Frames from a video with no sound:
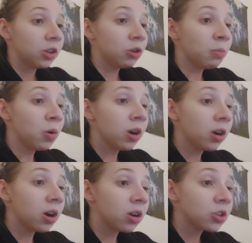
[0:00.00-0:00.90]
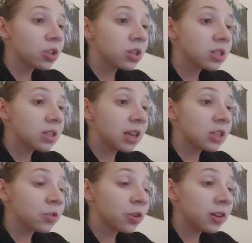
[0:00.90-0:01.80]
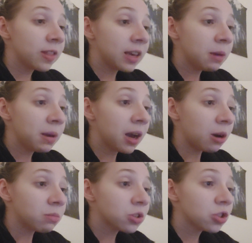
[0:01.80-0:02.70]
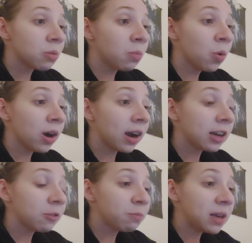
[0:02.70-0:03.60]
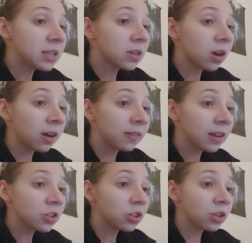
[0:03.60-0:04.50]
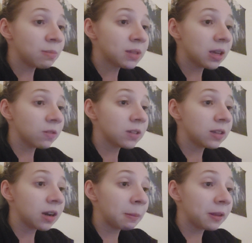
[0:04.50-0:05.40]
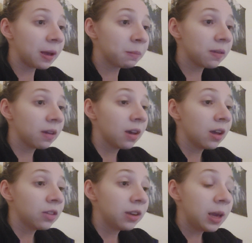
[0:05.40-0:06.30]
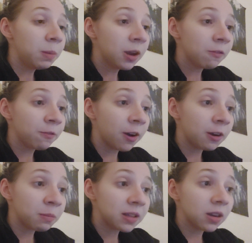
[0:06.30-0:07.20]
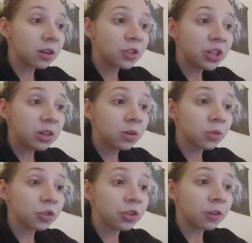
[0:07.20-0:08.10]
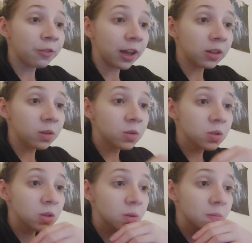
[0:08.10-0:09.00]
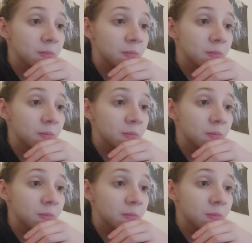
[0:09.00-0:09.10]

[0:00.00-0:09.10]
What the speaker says: The more unconscious extroverted thinking becomes, the more INFPs call attention to themselves in their attempt to keep their environment congenial to their values.